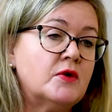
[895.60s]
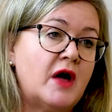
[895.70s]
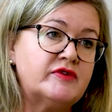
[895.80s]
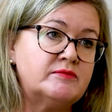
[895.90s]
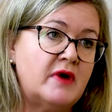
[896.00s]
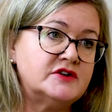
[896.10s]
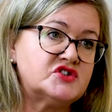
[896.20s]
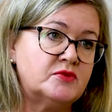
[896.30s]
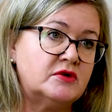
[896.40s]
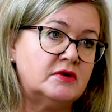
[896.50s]
have a
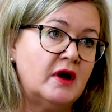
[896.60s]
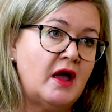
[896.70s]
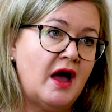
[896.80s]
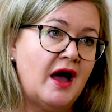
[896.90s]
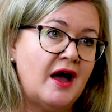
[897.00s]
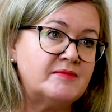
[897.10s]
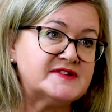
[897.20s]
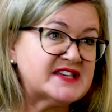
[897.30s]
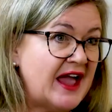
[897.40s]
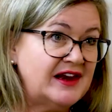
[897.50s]
much more
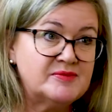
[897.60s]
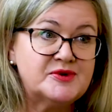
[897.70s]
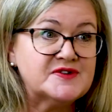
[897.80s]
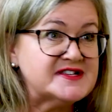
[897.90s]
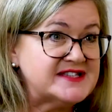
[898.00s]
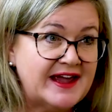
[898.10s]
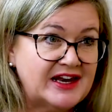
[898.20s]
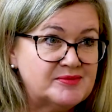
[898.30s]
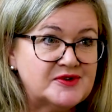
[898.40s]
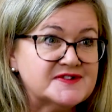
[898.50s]
scalable,
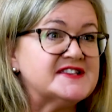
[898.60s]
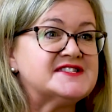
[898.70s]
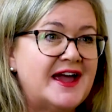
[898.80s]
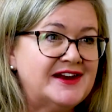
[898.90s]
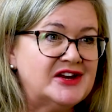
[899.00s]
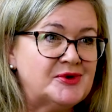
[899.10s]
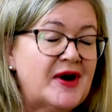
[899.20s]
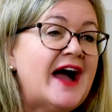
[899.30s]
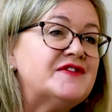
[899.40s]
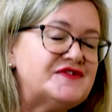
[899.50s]
saleable, sustainable
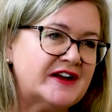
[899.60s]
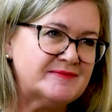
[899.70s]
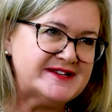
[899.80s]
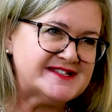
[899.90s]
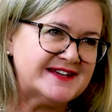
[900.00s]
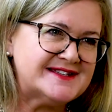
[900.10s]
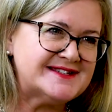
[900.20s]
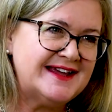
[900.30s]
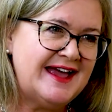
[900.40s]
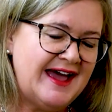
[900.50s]
and fun business.
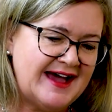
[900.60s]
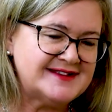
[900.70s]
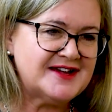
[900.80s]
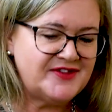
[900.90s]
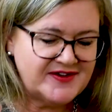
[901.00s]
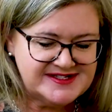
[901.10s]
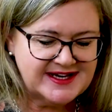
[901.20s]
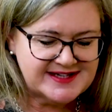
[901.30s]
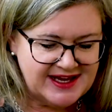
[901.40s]
And so those 6 key